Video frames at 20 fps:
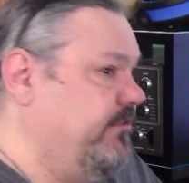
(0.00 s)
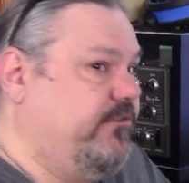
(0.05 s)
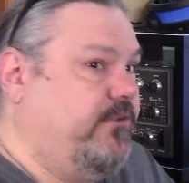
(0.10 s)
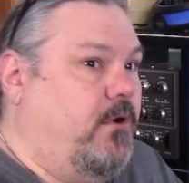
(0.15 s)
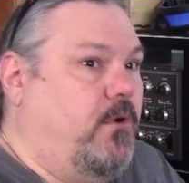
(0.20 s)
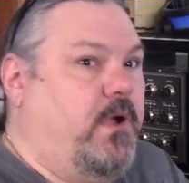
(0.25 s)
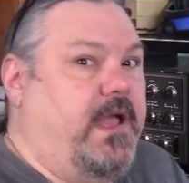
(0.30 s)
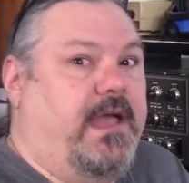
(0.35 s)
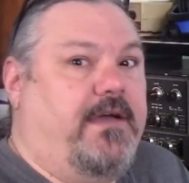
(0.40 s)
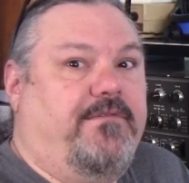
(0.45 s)

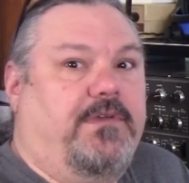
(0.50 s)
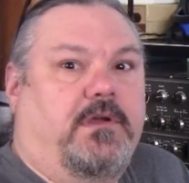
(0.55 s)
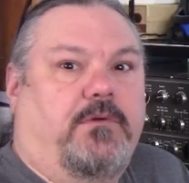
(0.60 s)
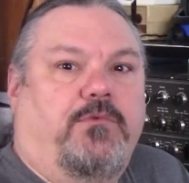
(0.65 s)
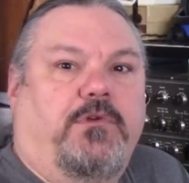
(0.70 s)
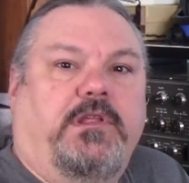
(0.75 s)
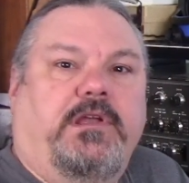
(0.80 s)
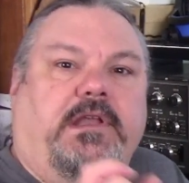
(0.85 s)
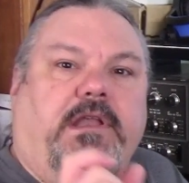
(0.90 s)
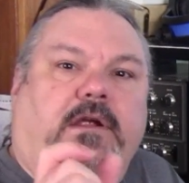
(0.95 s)
So having a
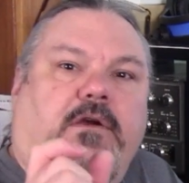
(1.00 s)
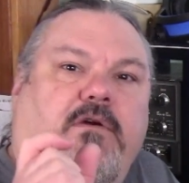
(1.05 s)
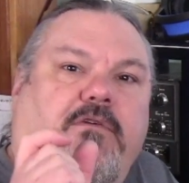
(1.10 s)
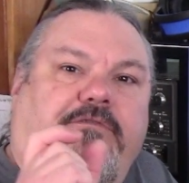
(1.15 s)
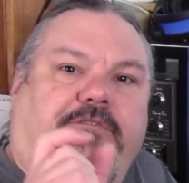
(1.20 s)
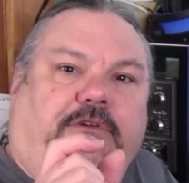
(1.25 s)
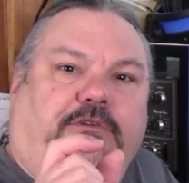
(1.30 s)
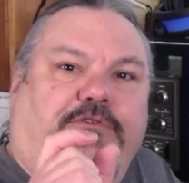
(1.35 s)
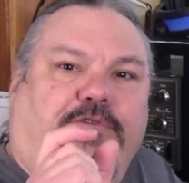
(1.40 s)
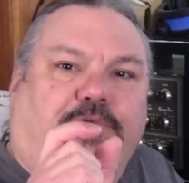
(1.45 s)
really
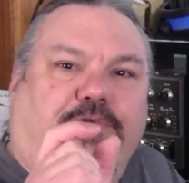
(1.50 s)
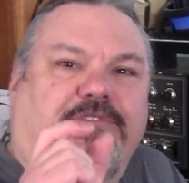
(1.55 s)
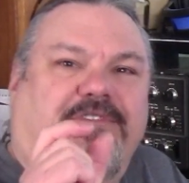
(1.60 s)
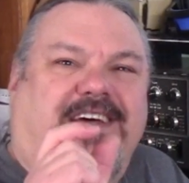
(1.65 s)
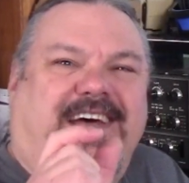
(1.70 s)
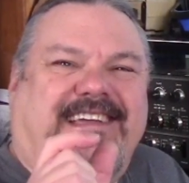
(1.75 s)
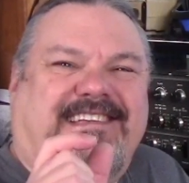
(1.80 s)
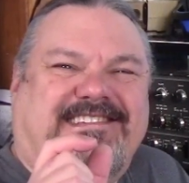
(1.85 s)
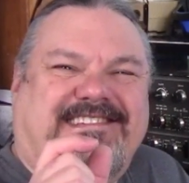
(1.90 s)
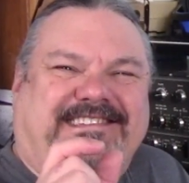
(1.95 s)
narrow filter was
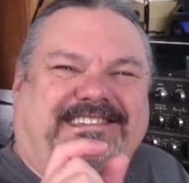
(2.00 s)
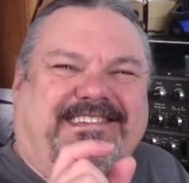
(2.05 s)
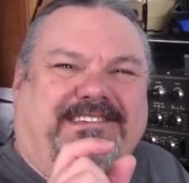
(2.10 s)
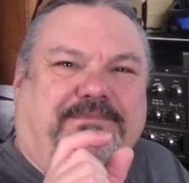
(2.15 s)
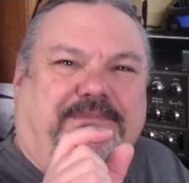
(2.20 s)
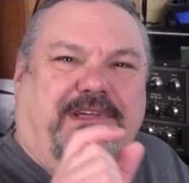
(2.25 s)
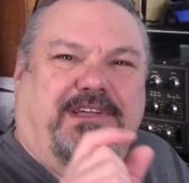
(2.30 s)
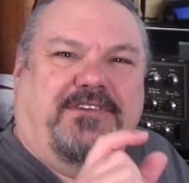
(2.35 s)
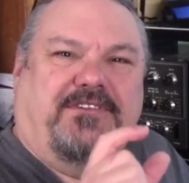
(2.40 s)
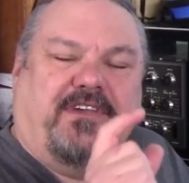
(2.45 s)
nice,
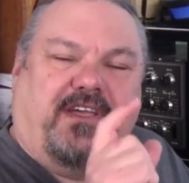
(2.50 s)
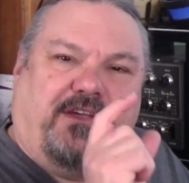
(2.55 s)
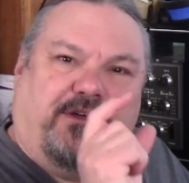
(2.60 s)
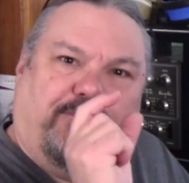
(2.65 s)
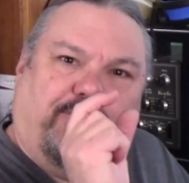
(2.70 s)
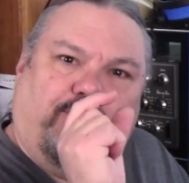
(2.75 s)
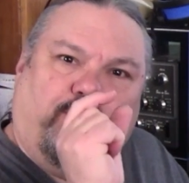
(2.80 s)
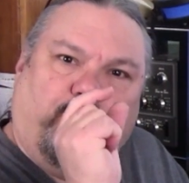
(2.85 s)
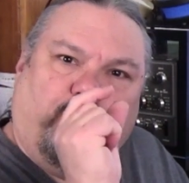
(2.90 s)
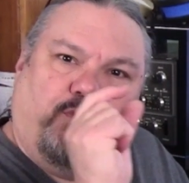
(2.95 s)
because I
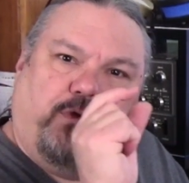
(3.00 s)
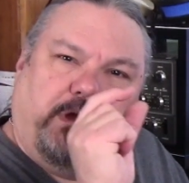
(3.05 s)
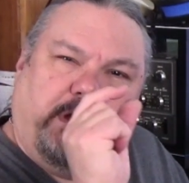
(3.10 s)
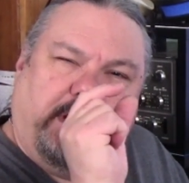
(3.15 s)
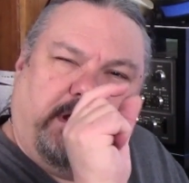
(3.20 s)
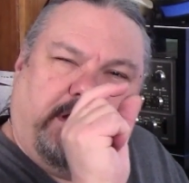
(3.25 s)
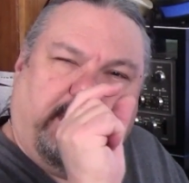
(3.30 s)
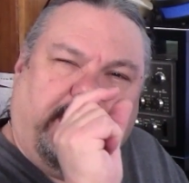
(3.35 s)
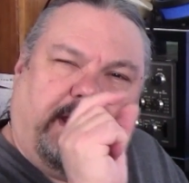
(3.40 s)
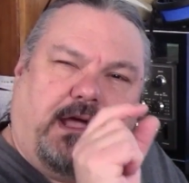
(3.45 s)
could
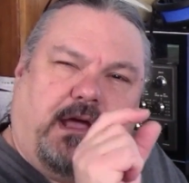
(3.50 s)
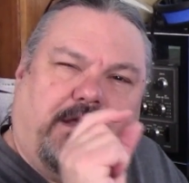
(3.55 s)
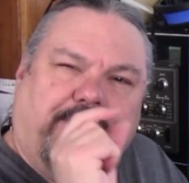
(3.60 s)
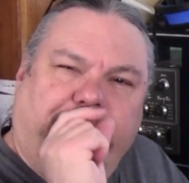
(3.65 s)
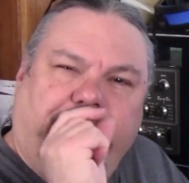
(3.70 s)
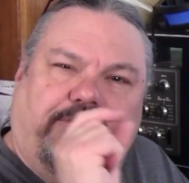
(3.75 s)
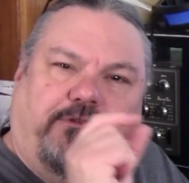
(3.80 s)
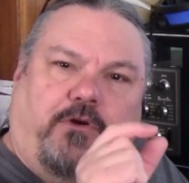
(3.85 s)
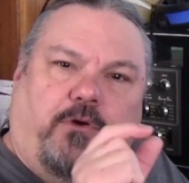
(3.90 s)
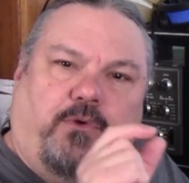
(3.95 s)
really kind
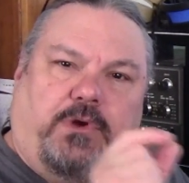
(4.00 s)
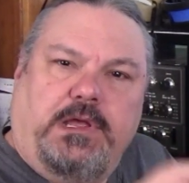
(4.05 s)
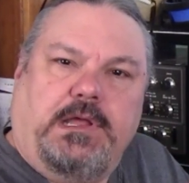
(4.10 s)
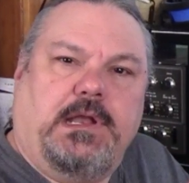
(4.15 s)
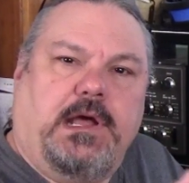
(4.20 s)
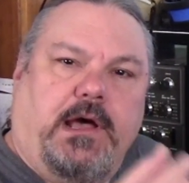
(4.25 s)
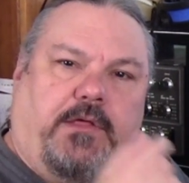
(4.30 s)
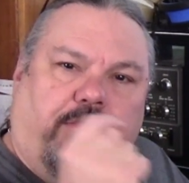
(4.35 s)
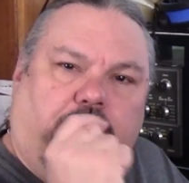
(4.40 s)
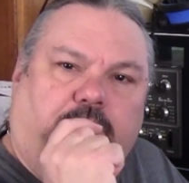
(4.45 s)
of zone
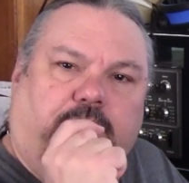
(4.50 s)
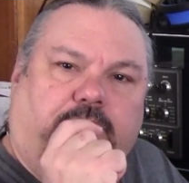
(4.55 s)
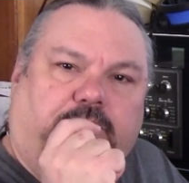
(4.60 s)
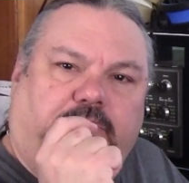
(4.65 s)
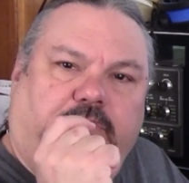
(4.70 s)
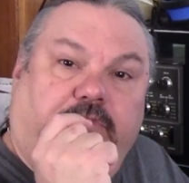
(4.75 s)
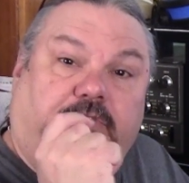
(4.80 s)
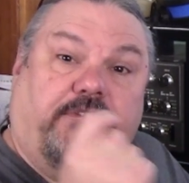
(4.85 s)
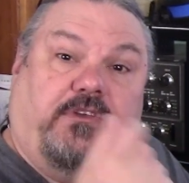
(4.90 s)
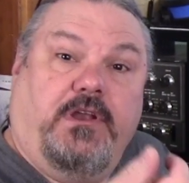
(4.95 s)
in on
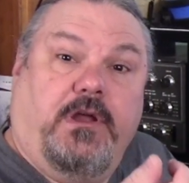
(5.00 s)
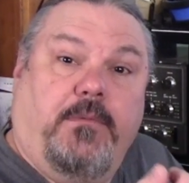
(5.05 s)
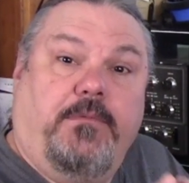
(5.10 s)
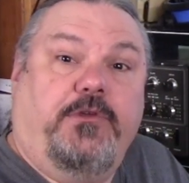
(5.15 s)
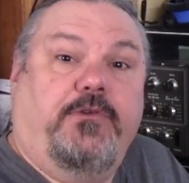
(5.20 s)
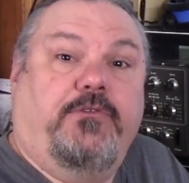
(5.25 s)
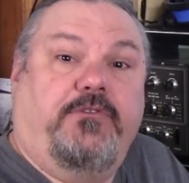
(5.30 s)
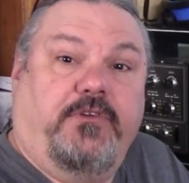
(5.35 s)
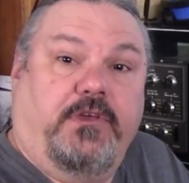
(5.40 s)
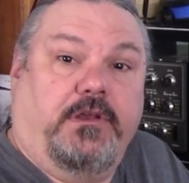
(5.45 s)
those
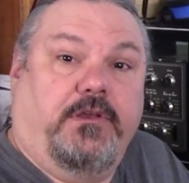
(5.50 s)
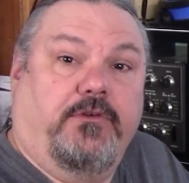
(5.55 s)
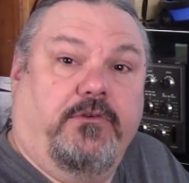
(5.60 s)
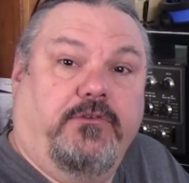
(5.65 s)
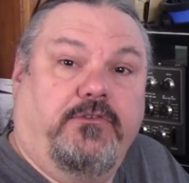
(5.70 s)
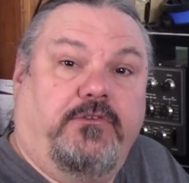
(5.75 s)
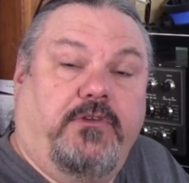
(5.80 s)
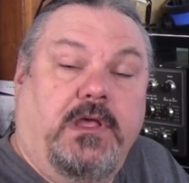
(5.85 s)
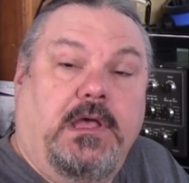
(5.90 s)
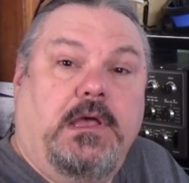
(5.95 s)
CW
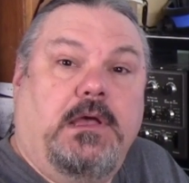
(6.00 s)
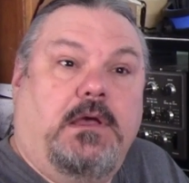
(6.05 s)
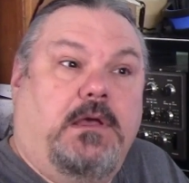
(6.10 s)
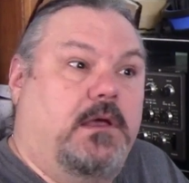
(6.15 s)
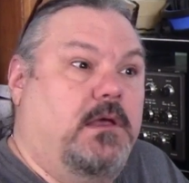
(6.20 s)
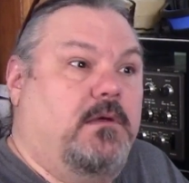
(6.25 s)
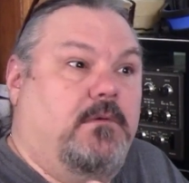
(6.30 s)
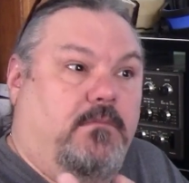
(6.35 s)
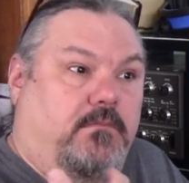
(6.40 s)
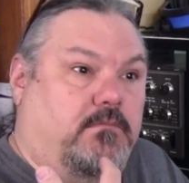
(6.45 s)
signals
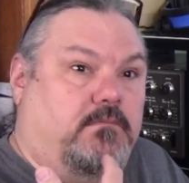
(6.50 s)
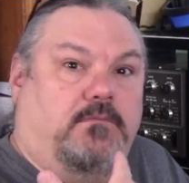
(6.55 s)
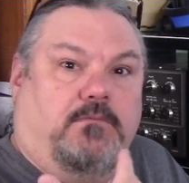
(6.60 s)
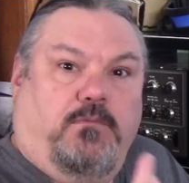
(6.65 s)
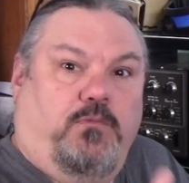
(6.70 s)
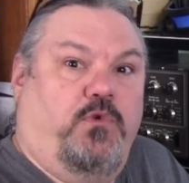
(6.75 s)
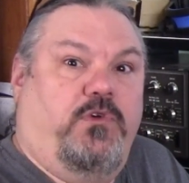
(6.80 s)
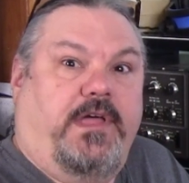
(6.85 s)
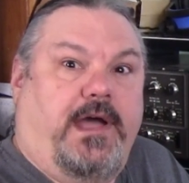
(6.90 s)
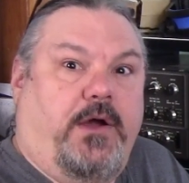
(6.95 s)

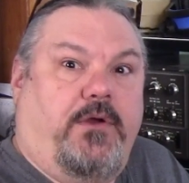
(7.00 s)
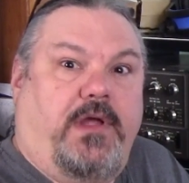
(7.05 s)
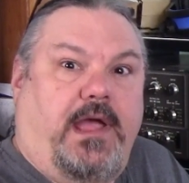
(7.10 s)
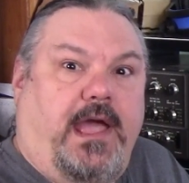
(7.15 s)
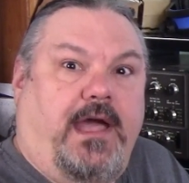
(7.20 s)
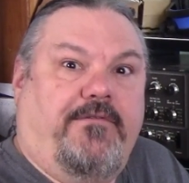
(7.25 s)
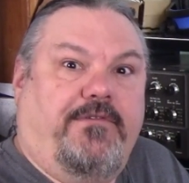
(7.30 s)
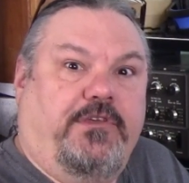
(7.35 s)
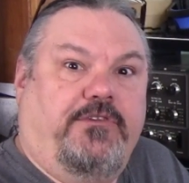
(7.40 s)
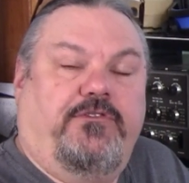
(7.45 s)
without
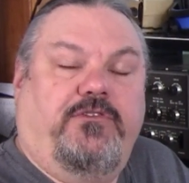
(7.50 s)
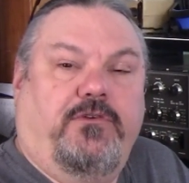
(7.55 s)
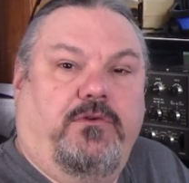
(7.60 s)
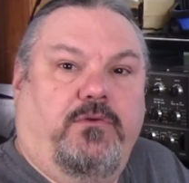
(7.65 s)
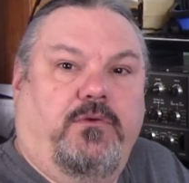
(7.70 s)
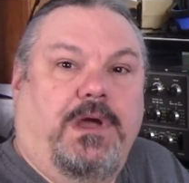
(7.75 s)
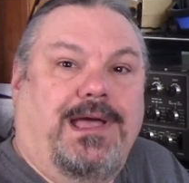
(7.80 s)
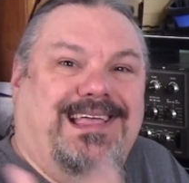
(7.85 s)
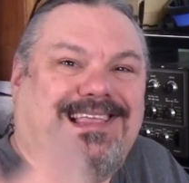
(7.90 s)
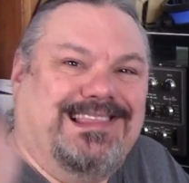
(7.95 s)
having
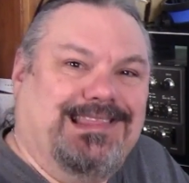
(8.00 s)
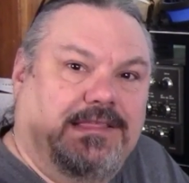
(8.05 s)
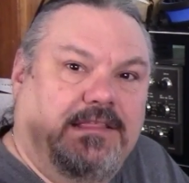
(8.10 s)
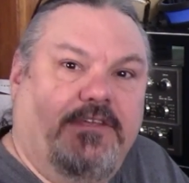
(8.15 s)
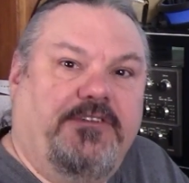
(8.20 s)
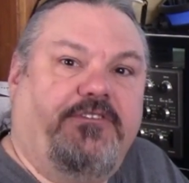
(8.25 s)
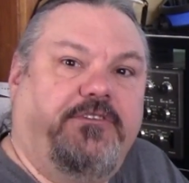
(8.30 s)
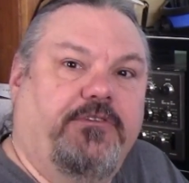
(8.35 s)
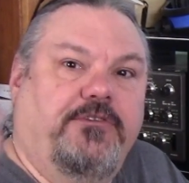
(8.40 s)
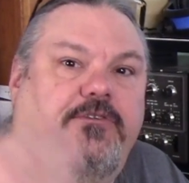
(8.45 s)
to
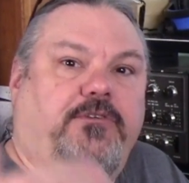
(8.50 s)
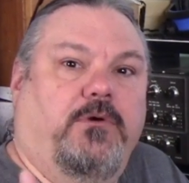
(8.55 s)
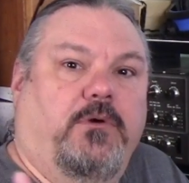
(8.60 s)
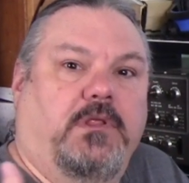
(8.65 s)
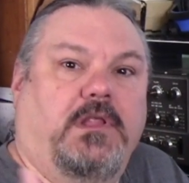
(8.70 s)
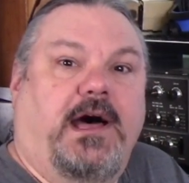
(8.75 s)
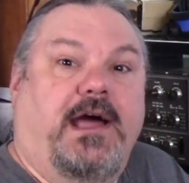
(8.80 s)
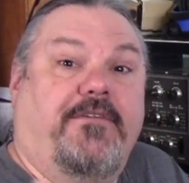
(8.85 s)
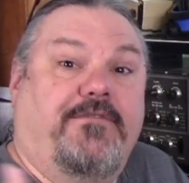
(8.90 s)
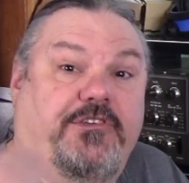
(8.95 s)
listen to
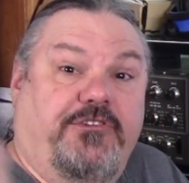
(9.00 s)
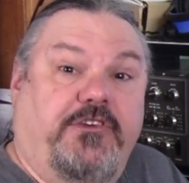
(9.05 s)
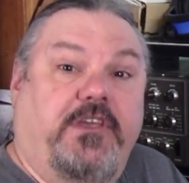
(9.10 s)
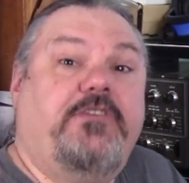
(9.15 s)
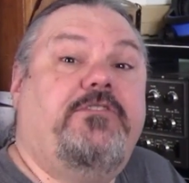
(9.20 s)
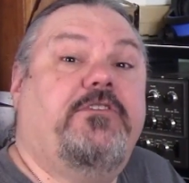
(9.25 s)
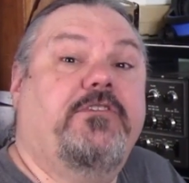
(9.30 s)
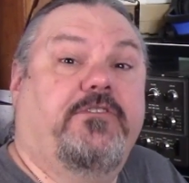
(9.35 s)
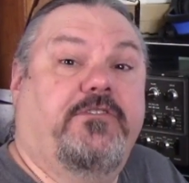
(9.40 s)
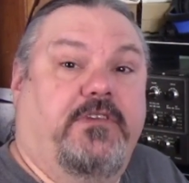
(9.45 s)
a lot of
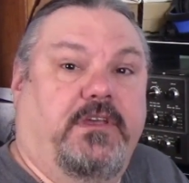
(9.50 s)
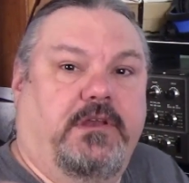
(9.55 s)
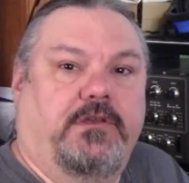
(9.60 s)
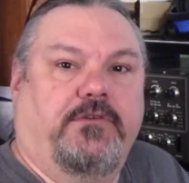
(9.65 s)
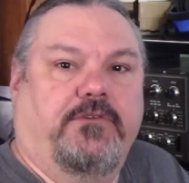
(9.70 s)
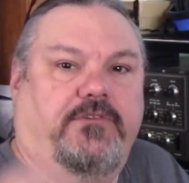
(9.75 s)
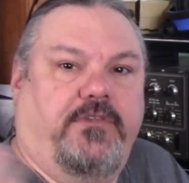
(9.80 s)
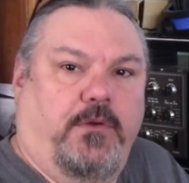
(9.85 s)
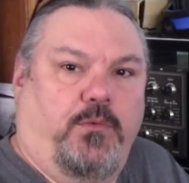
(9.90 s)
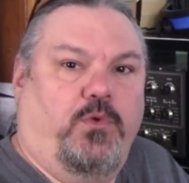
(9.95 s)
adjacent
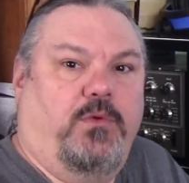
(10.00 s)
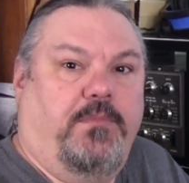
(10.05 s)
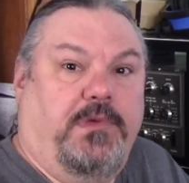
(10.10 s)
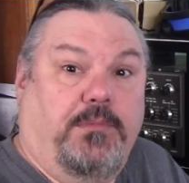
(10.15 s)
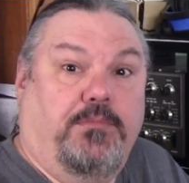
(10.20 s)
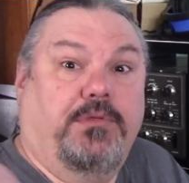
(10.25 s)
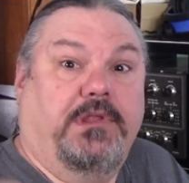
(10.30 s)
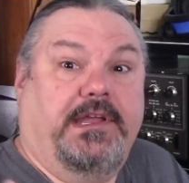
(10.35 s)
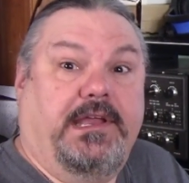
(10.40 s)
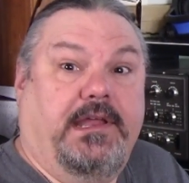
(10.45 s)
signals that would
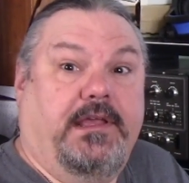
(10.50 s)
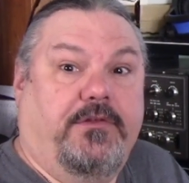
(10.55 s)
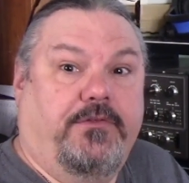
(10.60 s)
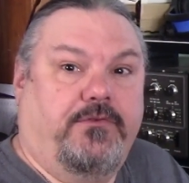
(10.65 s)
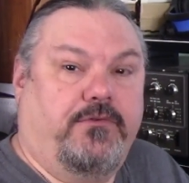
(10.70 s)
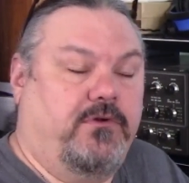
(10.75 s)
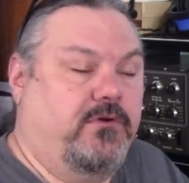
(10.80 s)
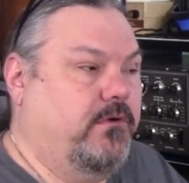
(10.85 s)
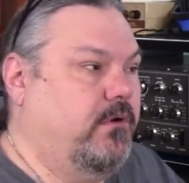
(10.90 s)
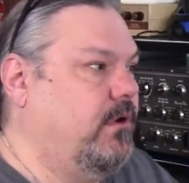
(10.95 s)
be bleeding
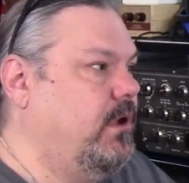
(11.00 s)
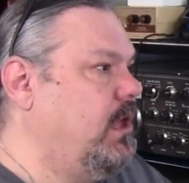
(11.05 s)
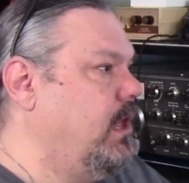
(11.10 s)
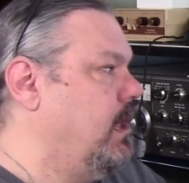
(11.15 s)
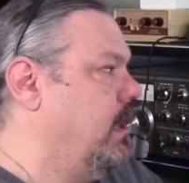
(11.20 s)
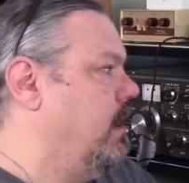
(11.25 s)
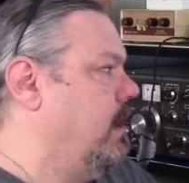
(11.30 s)
through.